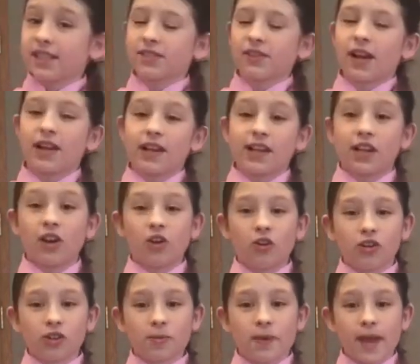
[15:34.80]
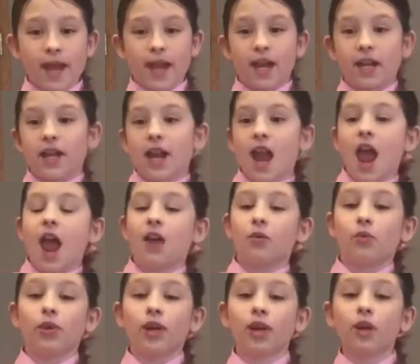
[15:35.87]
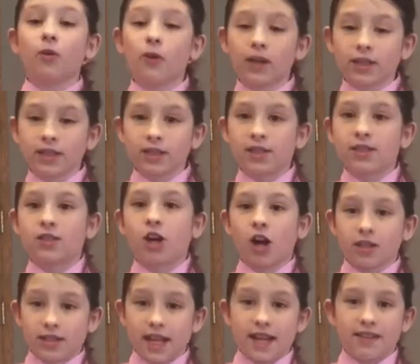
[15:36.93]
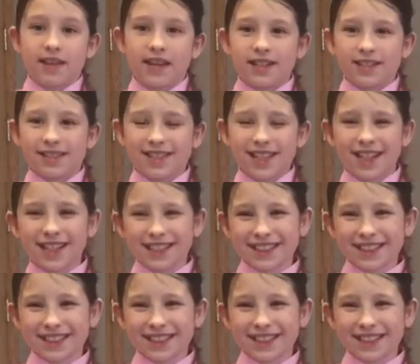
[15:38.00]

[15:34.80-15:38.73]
is ready to go in the pan, and we are going to saute this.